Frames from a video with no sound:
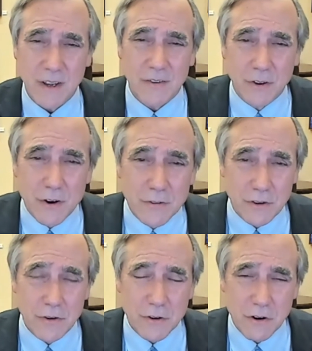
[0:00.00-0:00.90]
So here's the
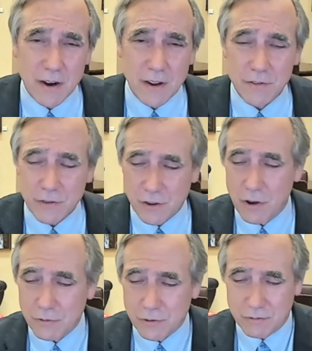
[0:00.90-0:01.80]
Ukrainians,
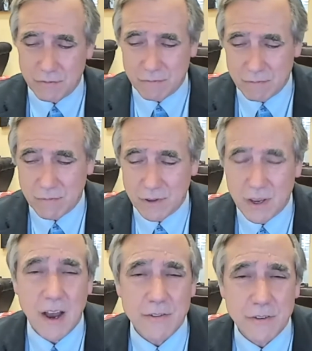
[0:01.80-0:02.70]
close
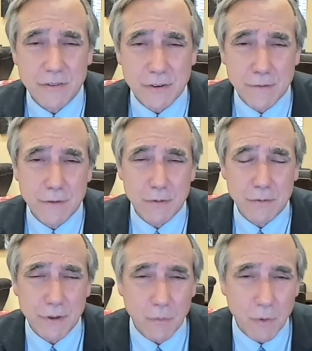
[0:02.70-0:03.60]
cousins of
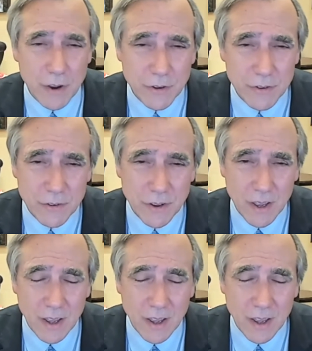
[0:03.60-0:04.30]
the Russians,